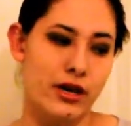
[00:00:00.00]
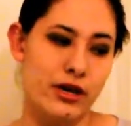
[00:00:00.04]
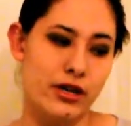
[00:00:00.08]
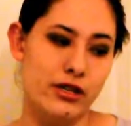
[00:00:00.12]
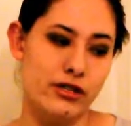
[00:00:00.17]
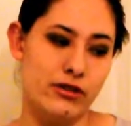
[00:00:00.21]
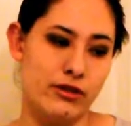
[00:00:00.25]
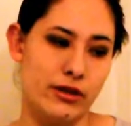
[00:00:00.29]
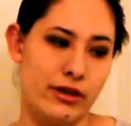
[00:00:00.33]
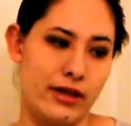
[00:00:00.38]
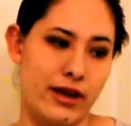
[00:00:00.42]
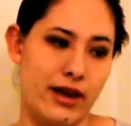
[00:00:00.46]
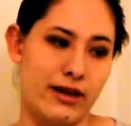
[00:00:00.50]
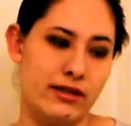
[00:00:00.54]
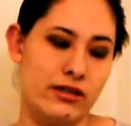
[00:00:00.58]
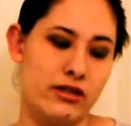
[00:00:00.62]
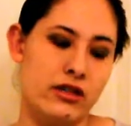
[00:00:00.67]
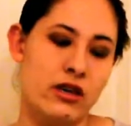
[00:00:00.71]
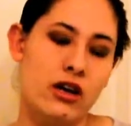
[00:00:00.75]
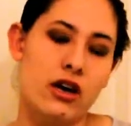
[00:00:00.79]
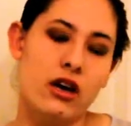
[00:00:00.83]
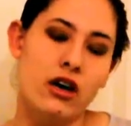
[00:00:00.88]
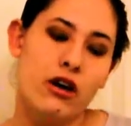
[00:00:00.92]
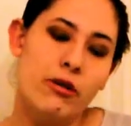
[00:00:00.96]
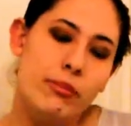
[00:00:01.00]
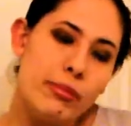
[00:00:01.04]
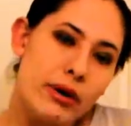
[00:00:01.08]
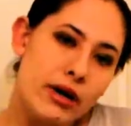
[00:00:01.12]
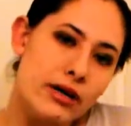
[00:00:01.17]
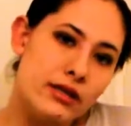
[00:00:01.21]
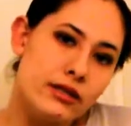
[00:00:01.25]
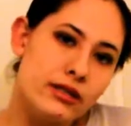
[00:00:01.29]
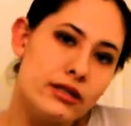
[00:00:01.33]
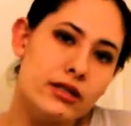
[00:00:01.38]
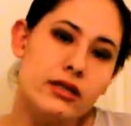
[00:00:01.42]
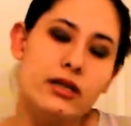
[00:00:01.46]
doing that,
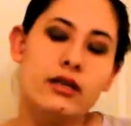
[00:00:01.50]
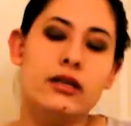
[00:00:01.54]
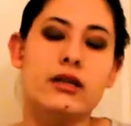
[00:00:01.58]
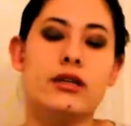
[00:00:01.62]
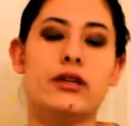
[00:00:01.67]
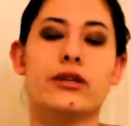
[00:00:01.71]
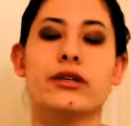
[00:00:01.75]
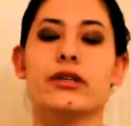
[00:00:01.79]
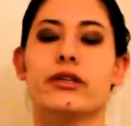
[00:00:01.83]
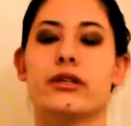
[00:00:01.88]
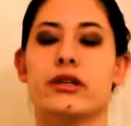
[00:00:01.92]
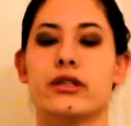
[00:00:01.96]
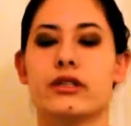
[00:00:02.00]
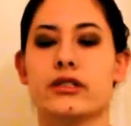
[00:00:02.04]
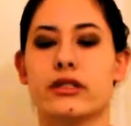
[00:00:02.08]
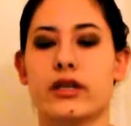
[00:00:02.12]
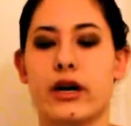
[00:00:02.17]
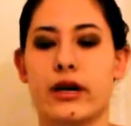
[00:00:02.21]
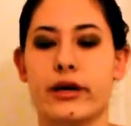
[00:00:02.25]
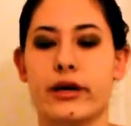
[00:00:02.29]
but who knows.